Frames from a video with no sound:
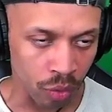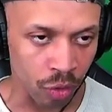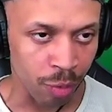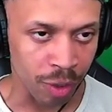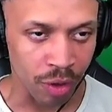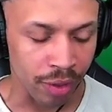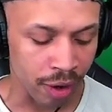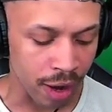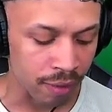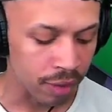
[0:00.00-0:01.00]
to be on there,
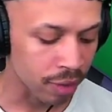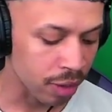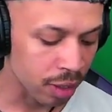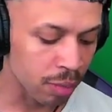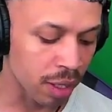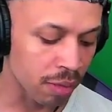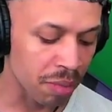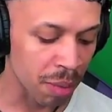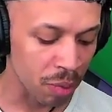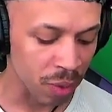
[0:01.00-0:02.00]
obviously, but
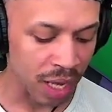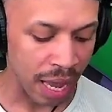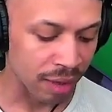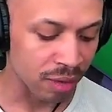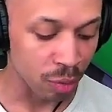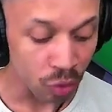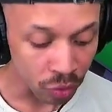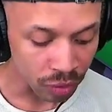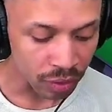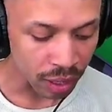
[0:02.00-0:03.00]
maybe we can add some cool
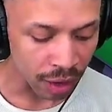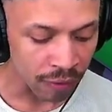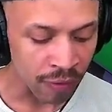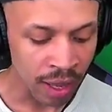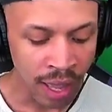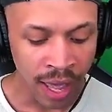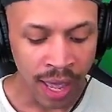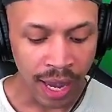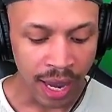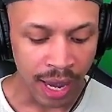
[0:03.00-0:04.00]
stuff.
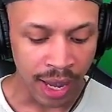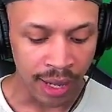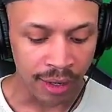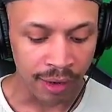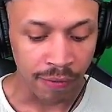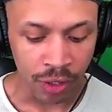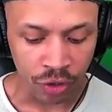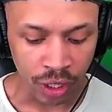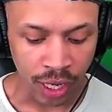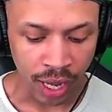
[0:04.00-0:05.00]
And
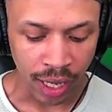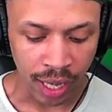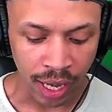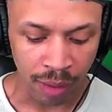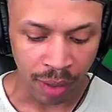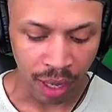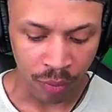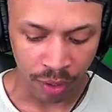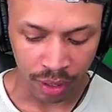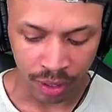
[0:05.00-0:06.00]
eventually I came down
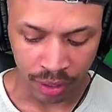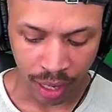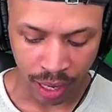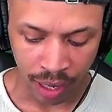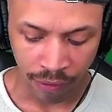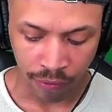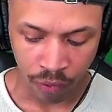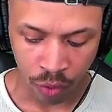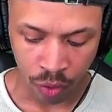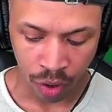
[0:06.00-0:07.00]
with the design
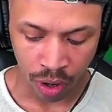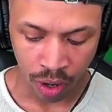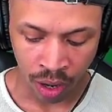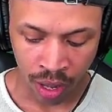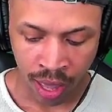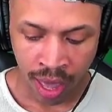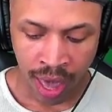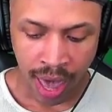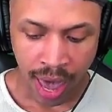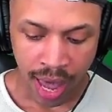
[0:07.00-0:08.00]
for
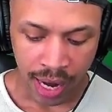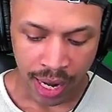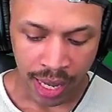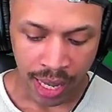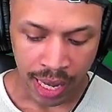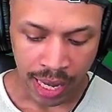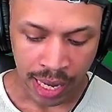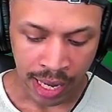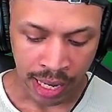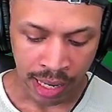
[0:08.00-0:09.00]
adding
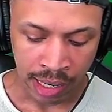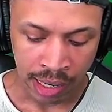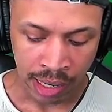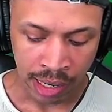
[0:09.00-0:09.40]
in